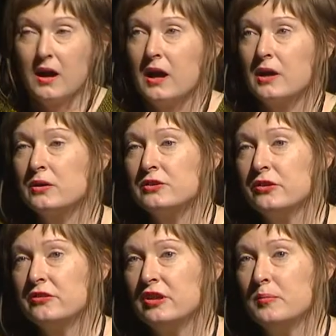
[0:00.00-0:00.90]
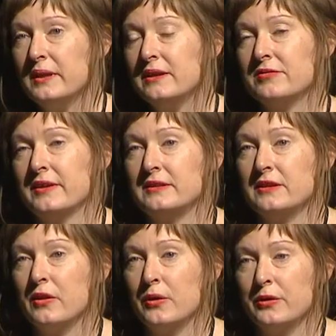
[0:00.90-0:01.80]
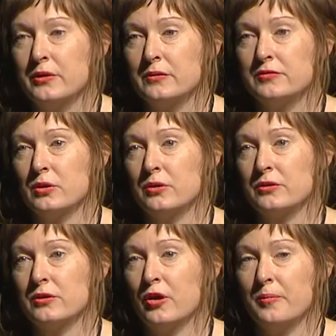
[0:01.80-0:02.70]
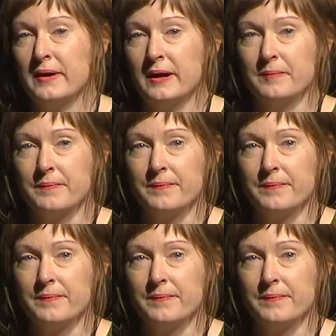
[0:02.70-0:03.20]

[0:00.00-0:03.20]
I'd also deeply offended the owner of Tongdu Copper